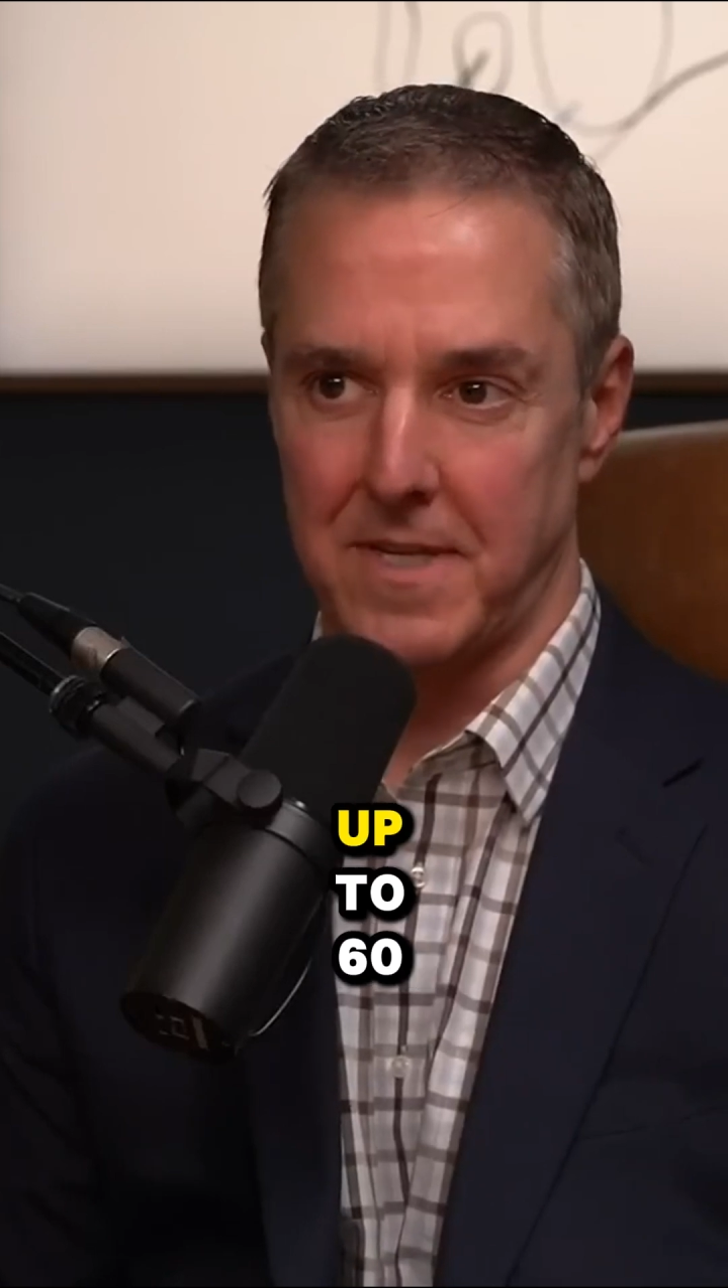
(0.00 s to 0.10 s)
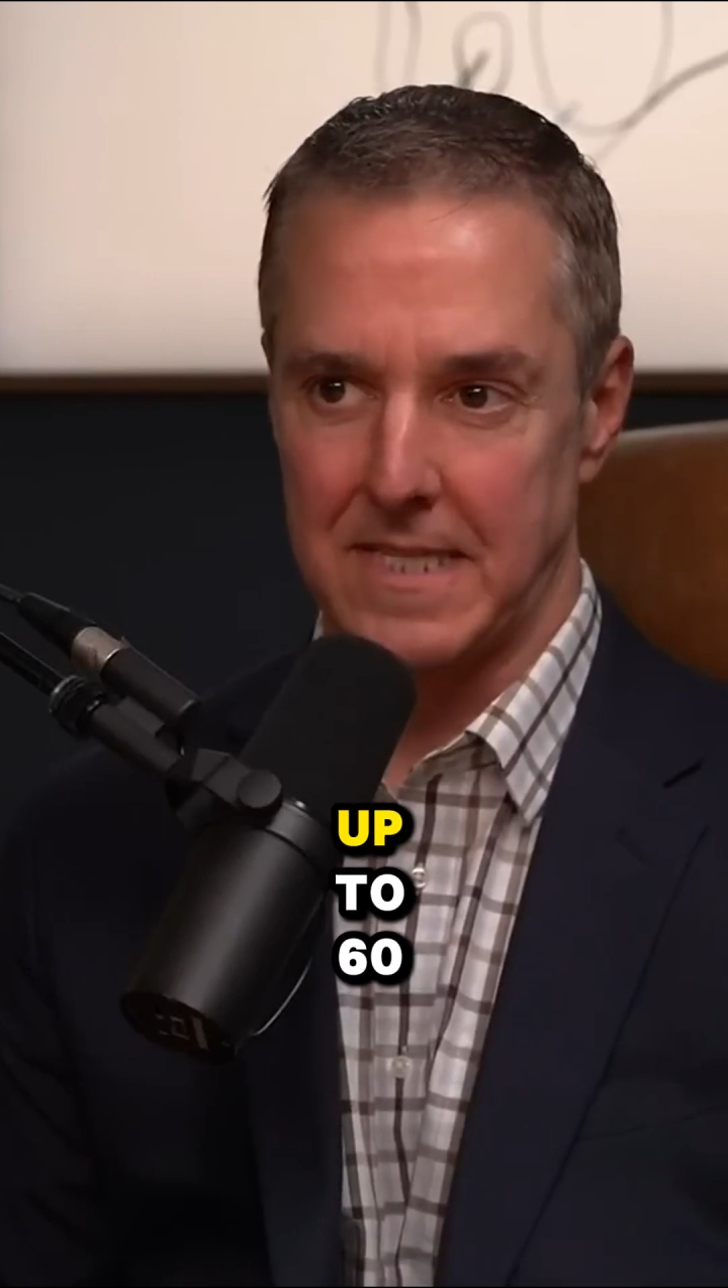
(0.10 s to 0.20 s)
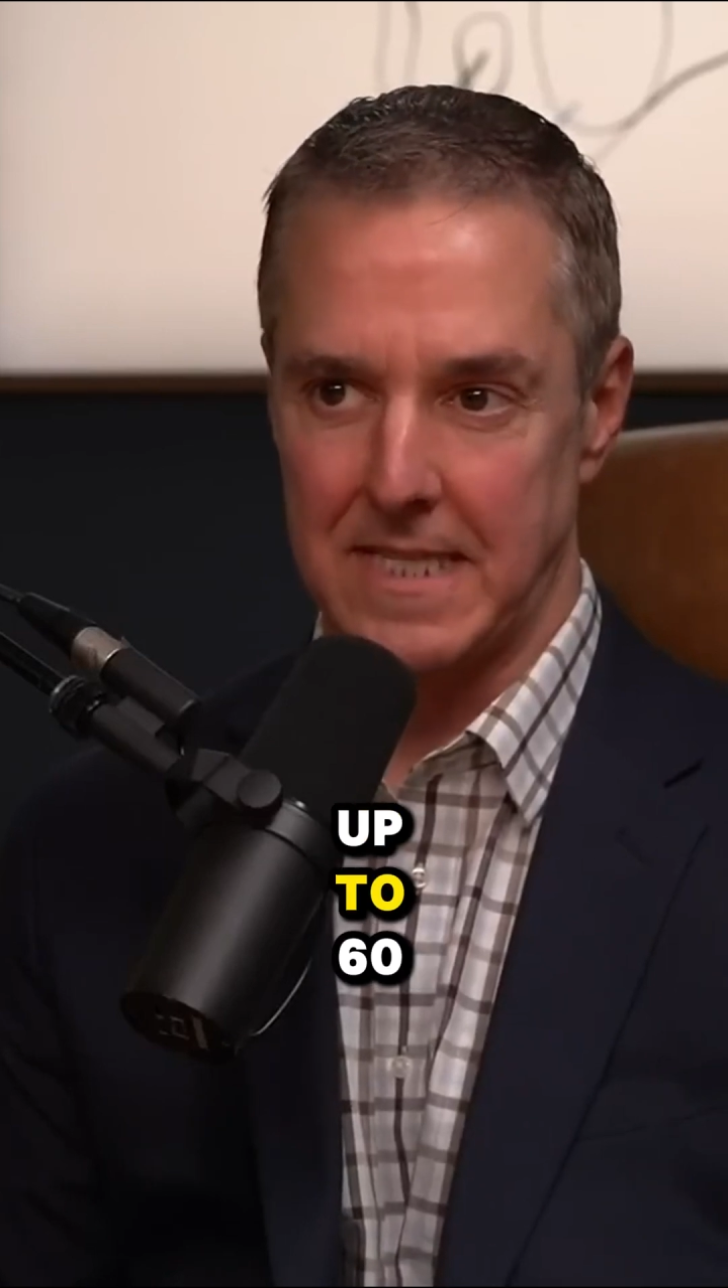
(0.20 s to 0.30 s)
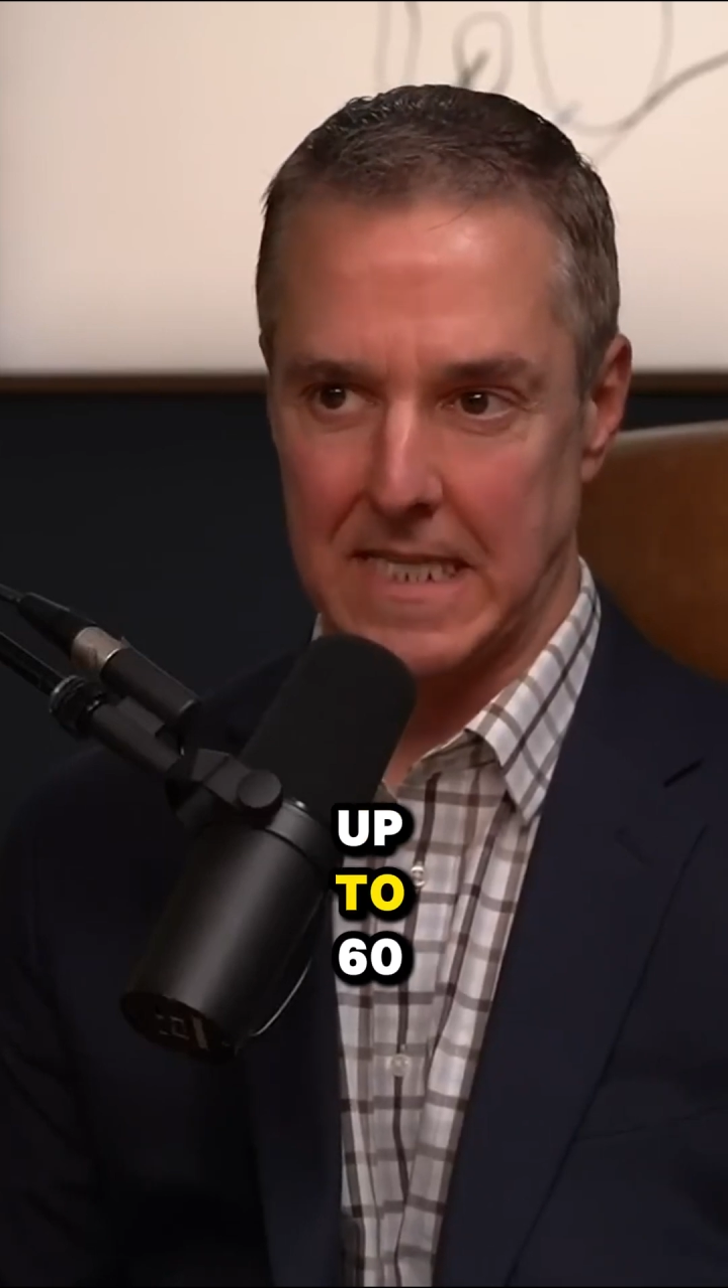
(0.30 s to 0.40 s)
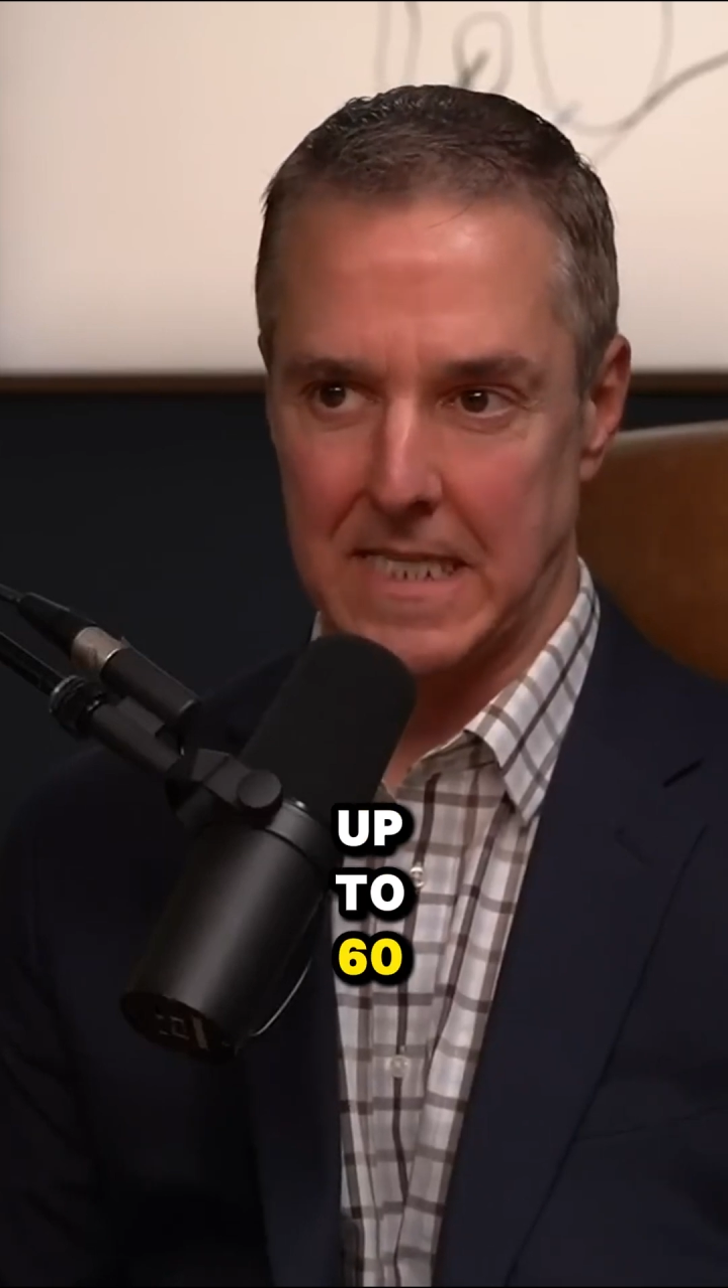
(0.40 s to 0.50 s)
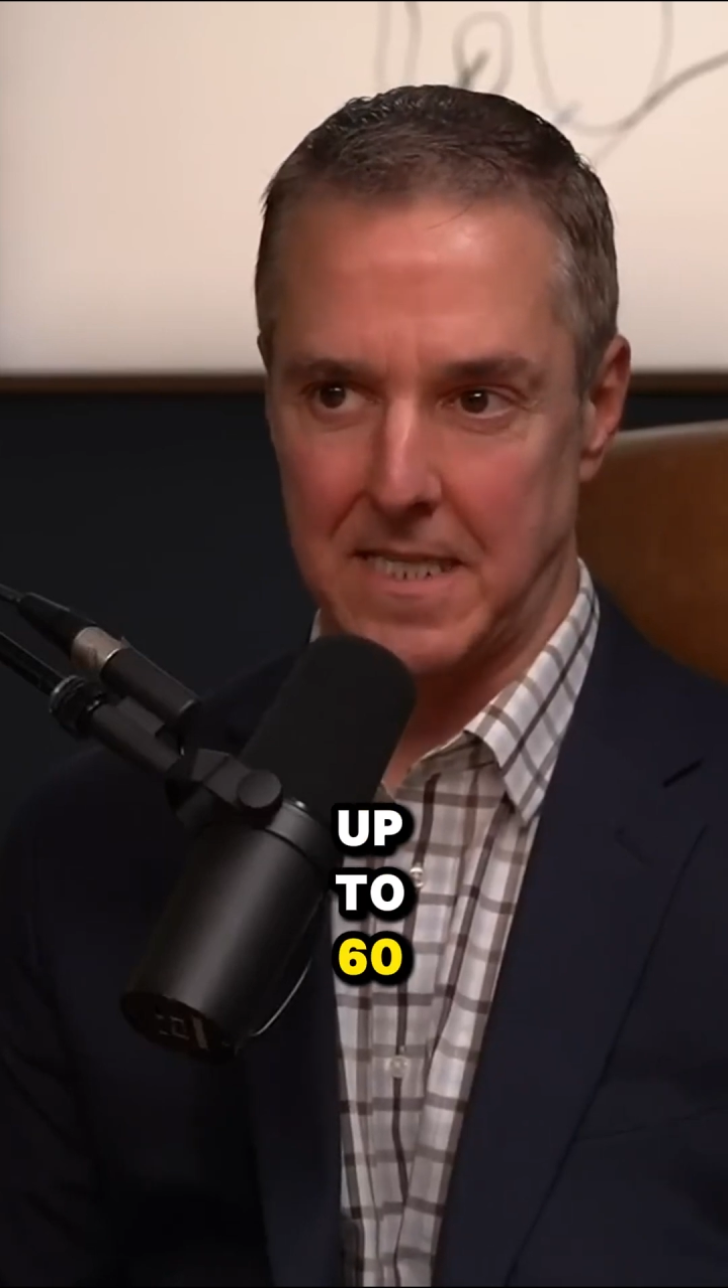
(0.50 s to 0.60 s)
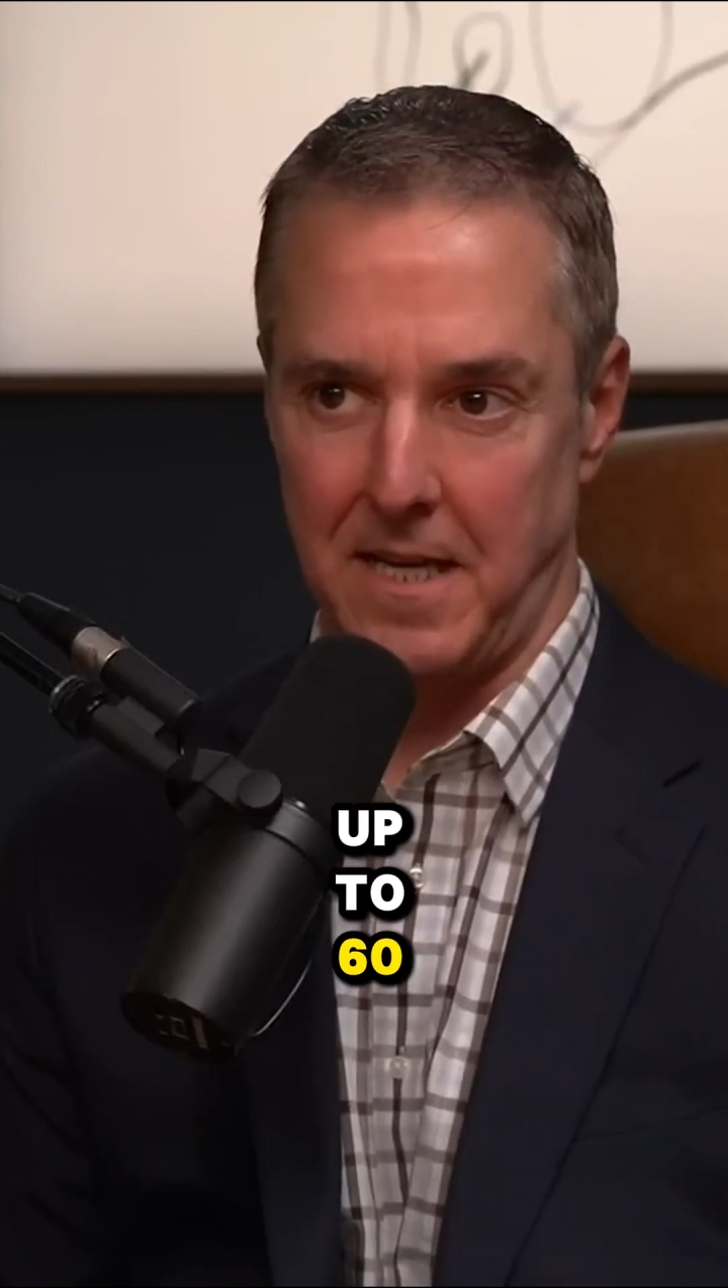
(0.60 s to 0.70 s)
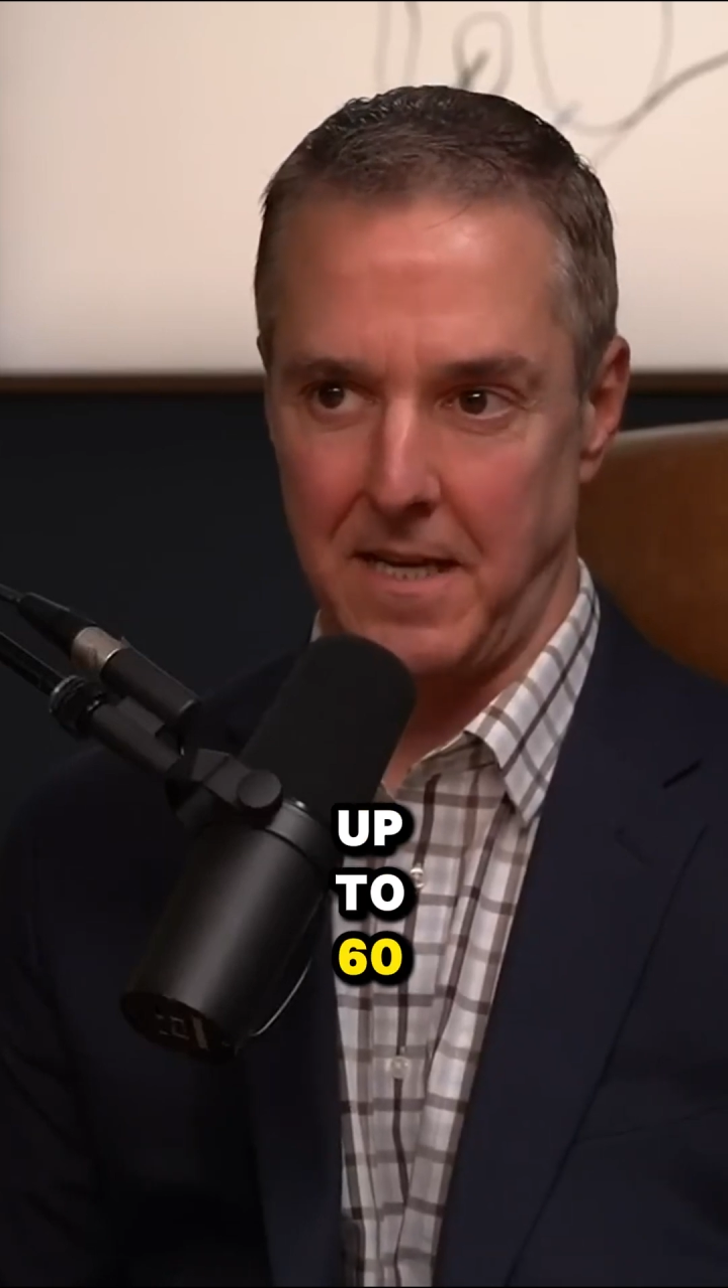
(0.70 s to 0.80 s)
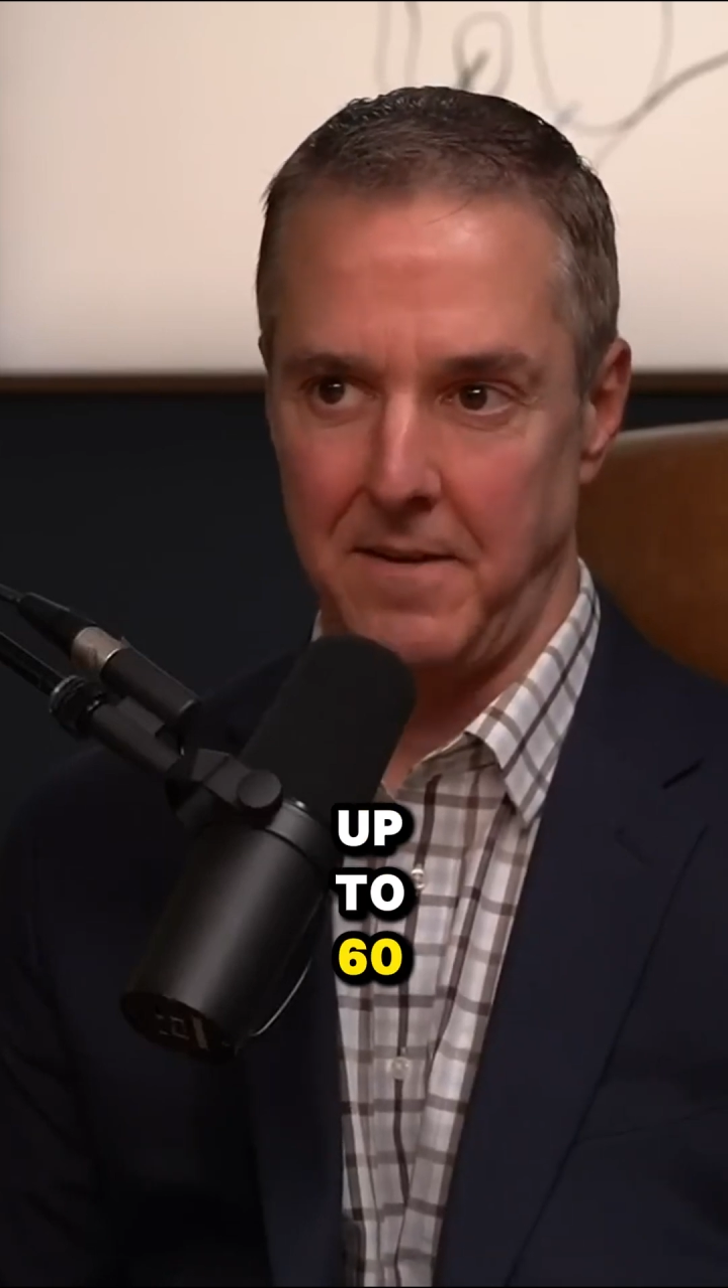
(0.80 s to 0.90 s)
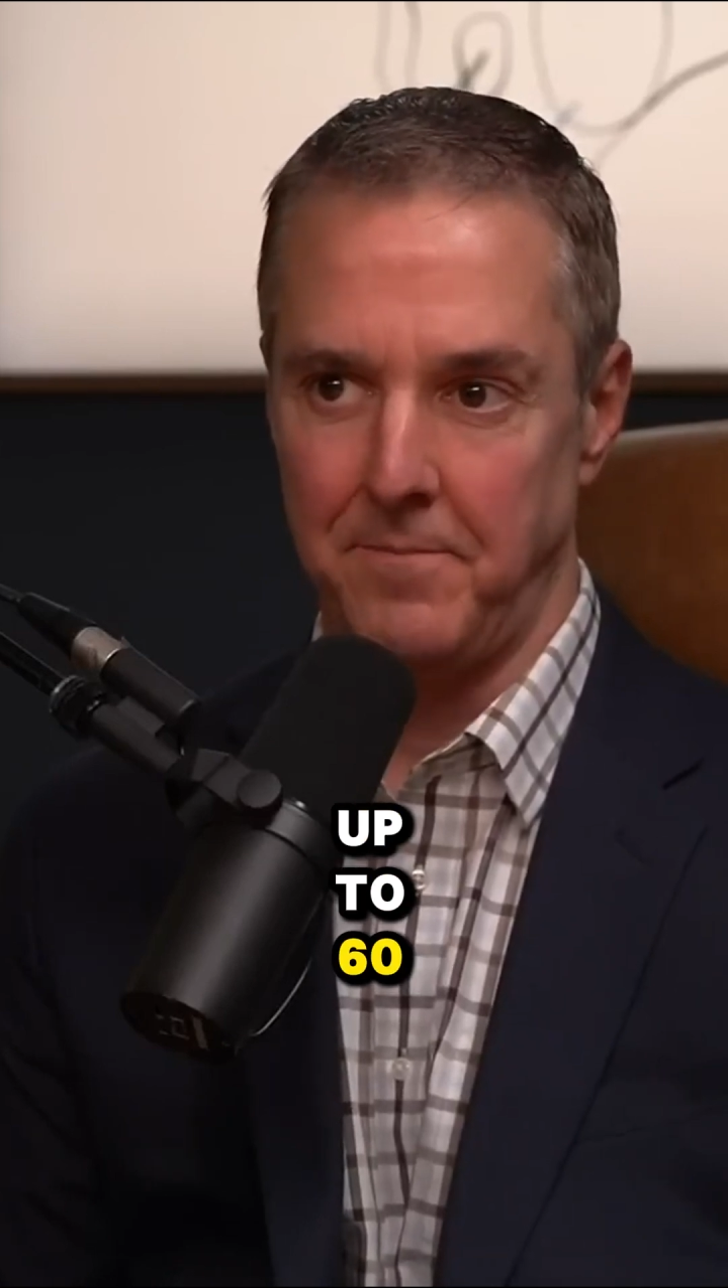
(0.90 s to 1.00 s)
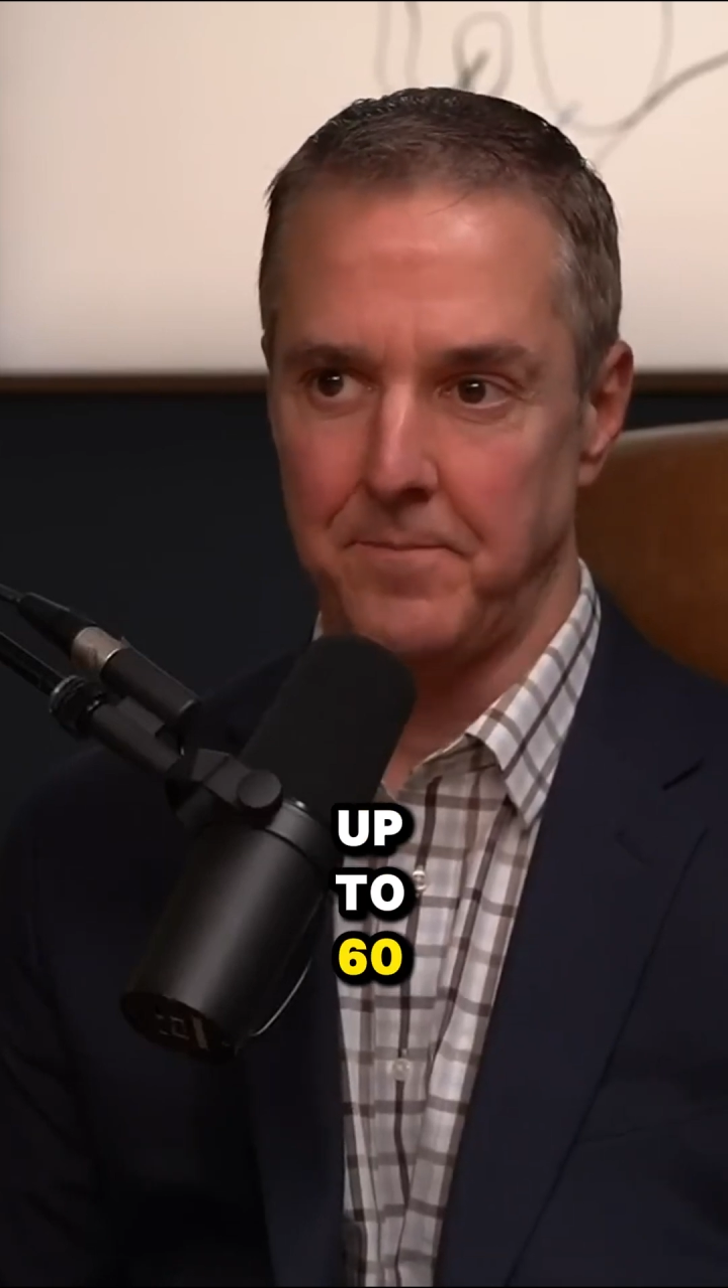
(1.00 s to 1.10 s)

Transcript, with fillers: to sixty.